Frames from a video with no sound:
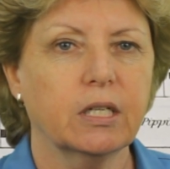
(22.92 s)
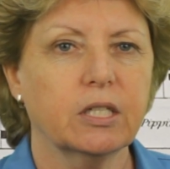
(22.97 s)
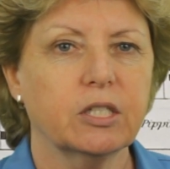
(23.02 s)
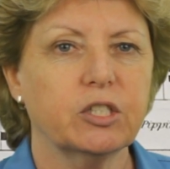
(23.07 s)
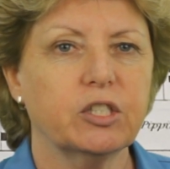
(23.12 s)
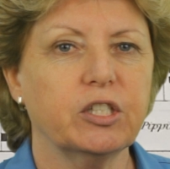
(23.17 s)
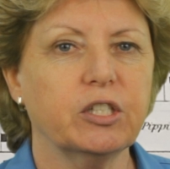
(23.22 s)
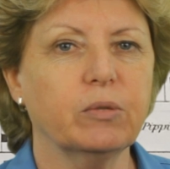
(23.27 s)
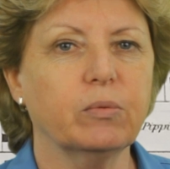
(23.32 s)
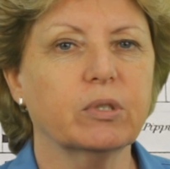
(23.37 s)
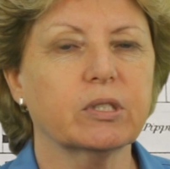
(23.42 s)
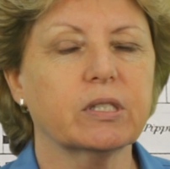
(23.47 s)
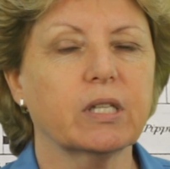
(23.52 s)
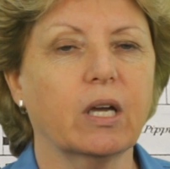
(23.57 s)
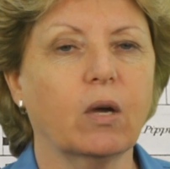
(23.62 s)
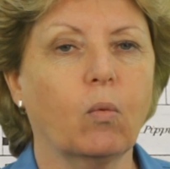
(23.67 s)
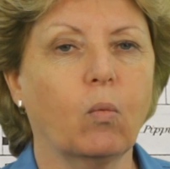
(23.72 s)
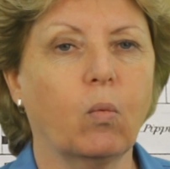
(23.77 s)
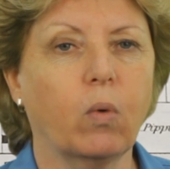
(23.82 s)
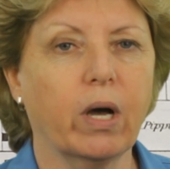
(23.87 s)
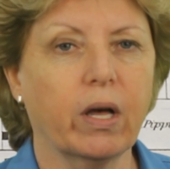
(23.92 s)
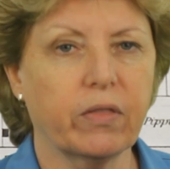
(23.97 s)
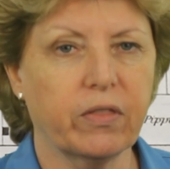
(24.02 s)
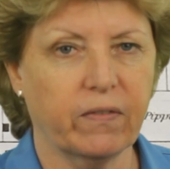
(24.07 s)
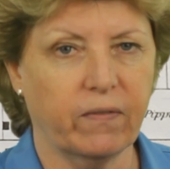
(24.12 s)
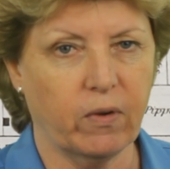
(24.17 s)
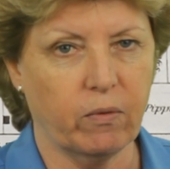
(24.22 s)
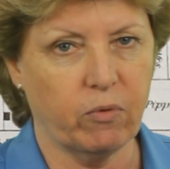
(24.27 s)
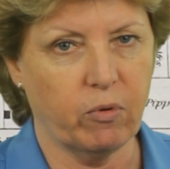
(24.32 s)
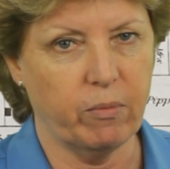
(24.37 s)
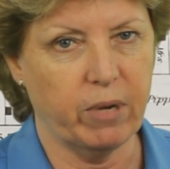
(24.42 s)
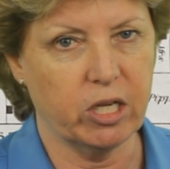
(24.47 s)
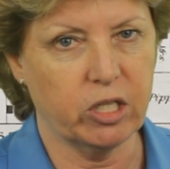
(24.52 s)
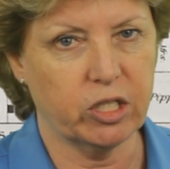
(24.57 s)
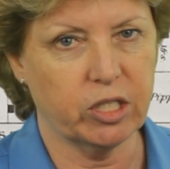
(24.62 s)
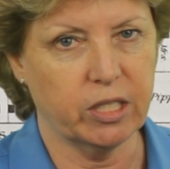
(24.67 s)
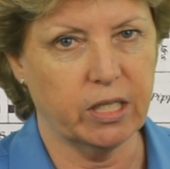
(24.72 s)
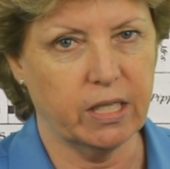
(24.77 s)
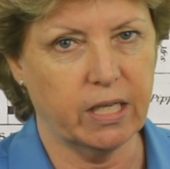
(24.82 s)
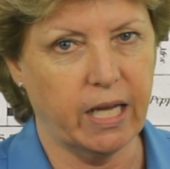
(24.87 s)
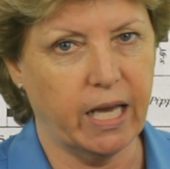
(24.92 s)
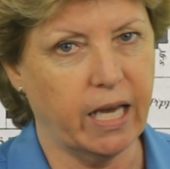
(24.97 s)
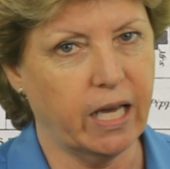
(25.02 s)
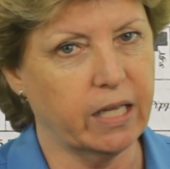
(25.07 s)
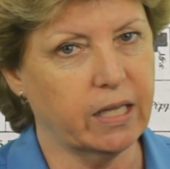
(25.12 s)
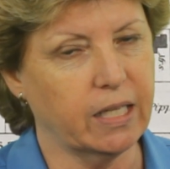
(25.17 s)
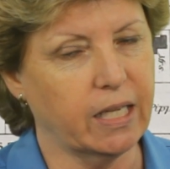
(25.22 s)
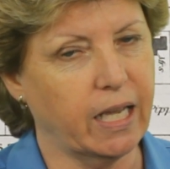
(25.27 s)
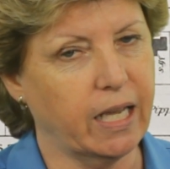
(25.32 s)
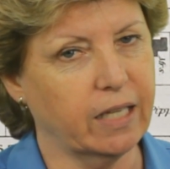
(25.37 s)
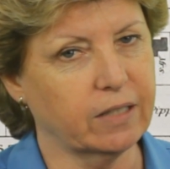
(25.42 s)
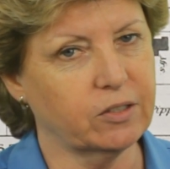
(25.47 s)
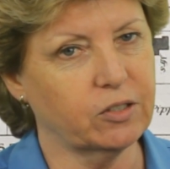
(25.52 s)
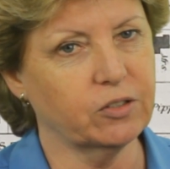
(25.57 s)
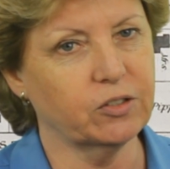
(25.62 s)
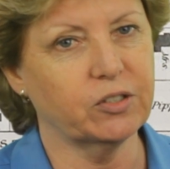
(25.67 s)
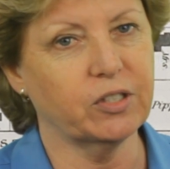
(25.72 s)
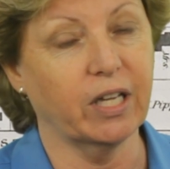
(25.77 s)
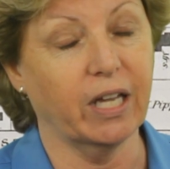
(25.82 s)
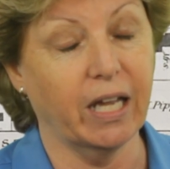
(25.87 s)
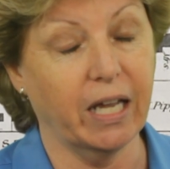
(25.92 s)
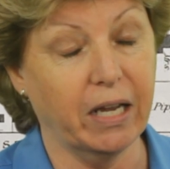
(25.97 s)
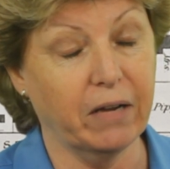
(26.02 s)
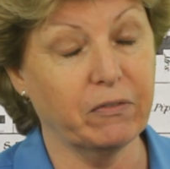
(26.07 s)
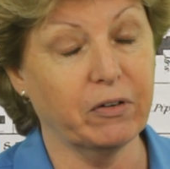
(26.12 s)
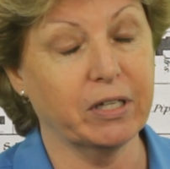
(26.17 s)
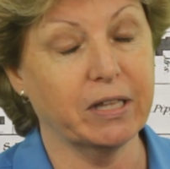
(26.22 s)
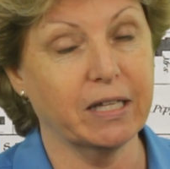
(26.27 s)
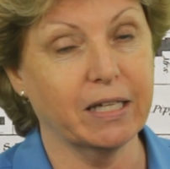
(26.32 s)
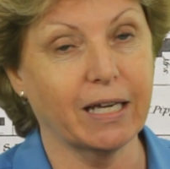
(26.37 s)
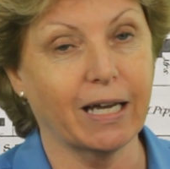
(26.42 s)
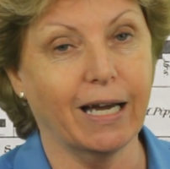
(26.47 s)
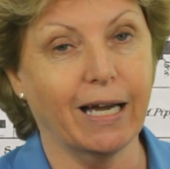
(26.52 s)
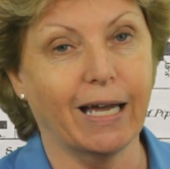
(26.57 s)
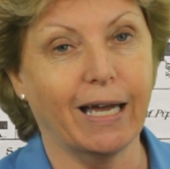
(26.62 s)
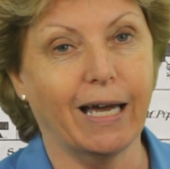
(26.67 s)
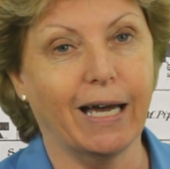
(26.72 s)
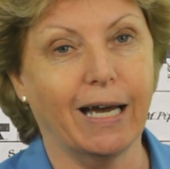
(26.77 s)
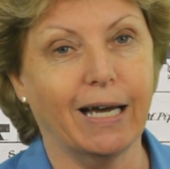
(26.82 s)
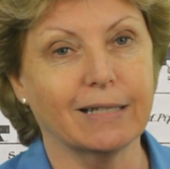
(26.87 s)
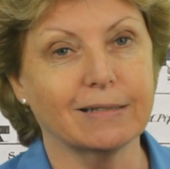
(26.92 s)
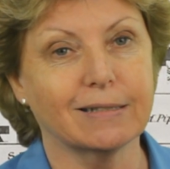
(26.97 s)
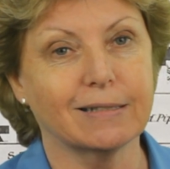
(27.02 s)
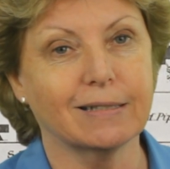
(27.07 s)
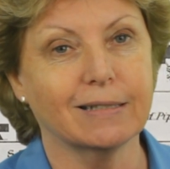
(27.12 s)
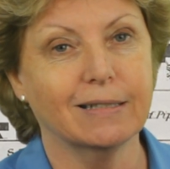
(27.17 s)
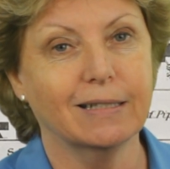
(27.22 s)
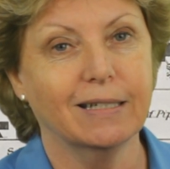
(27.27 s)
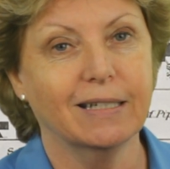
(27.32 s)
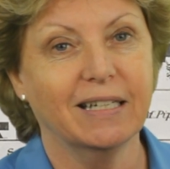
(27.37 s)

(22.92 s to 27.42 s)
She was a wealth of information and had the answers to everything I asked.